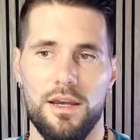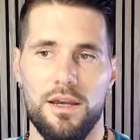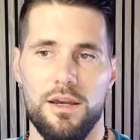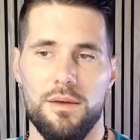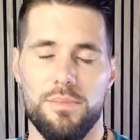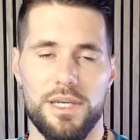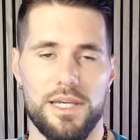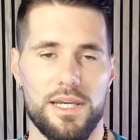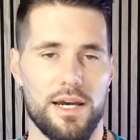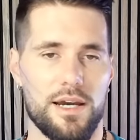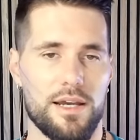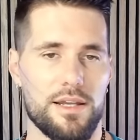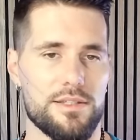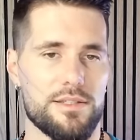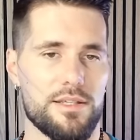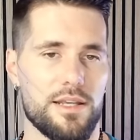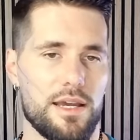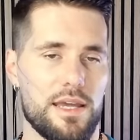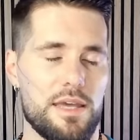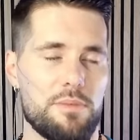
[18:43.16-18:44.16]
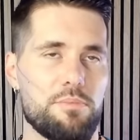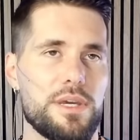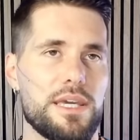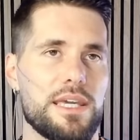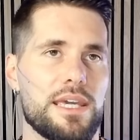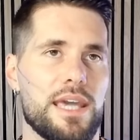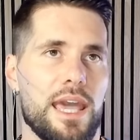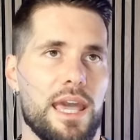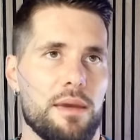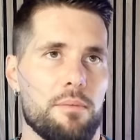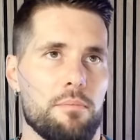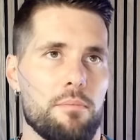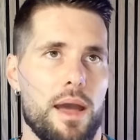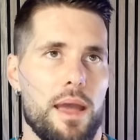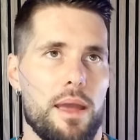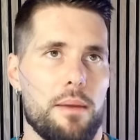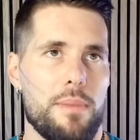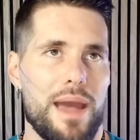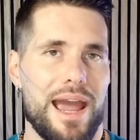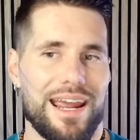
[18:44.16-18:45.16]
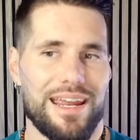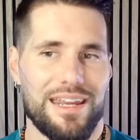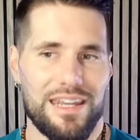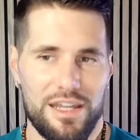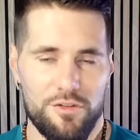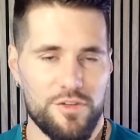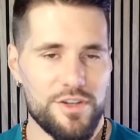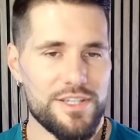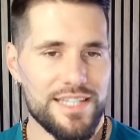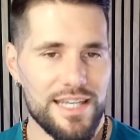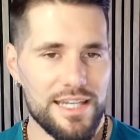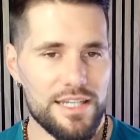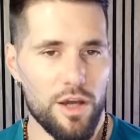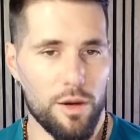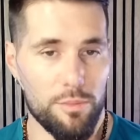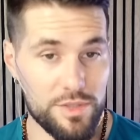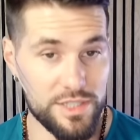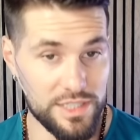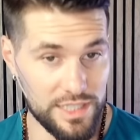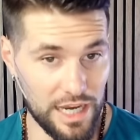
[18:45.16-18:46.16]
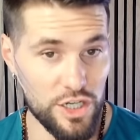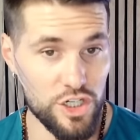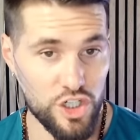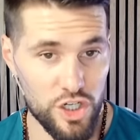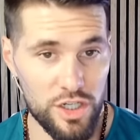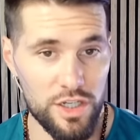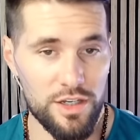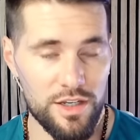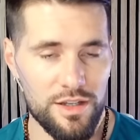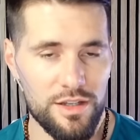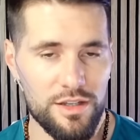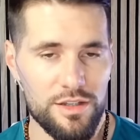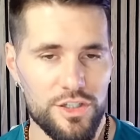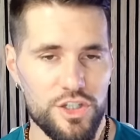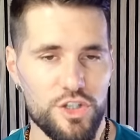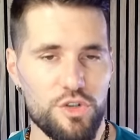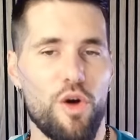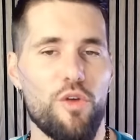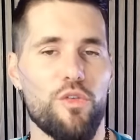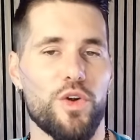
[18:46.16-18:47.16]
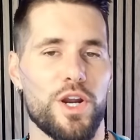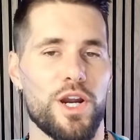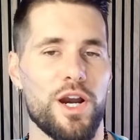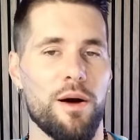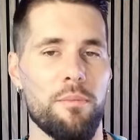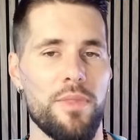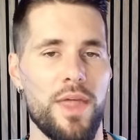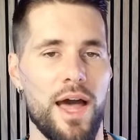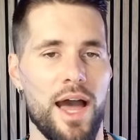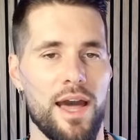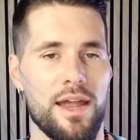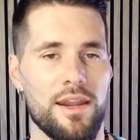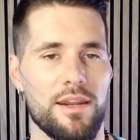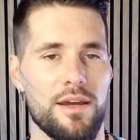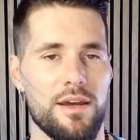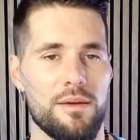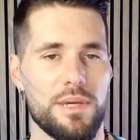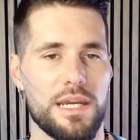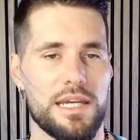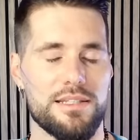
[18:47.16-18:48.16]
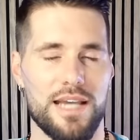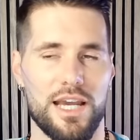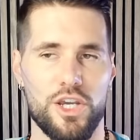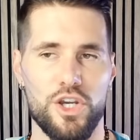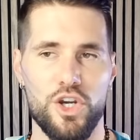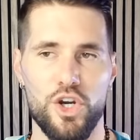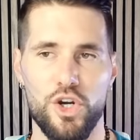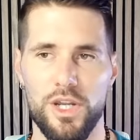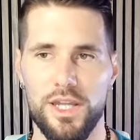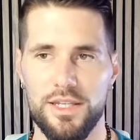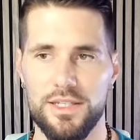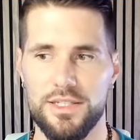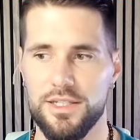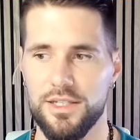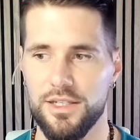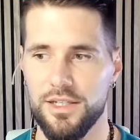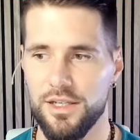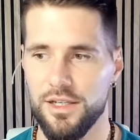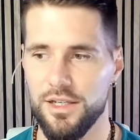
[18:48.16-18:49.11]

because it became my magnificent obsession to overcome that because I couldn't